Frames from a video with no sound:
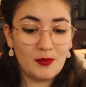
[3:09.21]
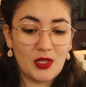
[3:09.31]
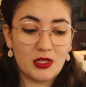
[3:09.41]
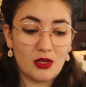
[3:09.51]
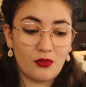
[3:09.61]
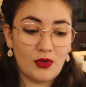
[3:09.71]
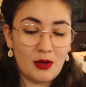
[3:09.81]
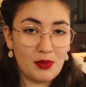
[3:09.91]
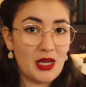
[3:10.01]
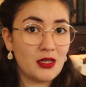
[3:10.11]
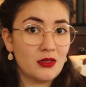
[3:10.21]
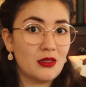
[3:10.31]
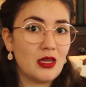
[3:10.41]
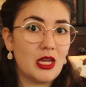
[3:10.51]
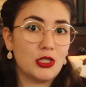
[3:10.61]
There's a front
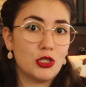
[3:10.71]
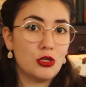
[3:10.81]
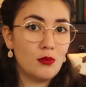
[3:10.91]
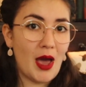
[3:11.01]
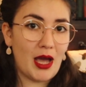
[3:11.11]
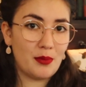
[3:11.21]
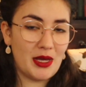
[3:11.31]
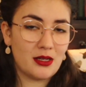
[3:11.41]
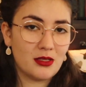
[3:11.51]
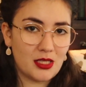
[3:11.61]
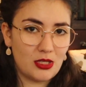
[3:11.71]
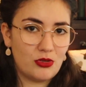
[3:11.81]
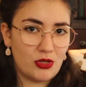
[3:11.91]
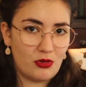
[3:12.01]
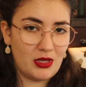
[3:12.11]
panel and 2 back panels that you
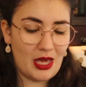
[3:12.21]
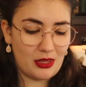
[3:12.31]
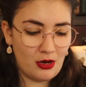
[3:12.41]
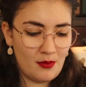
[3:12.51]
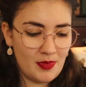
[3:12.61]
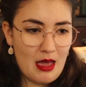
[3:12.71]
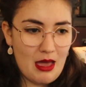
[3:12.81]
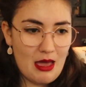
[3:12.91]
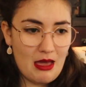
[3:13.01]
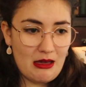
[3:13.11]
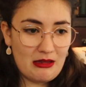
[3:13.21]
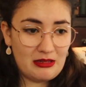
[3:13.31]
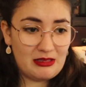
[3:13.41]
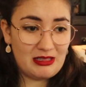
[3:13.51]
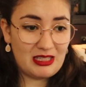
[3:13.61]
sew together,
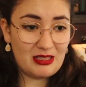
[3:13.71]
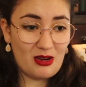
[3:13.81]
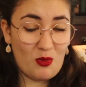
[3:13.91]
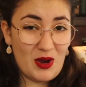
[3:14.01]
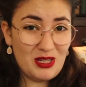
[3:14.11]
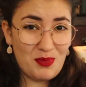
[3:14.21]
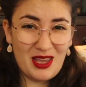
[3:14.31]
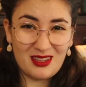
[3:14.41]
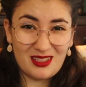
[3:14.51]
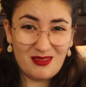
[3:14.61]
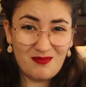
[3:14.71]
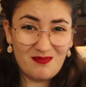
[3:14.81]
and a waistband.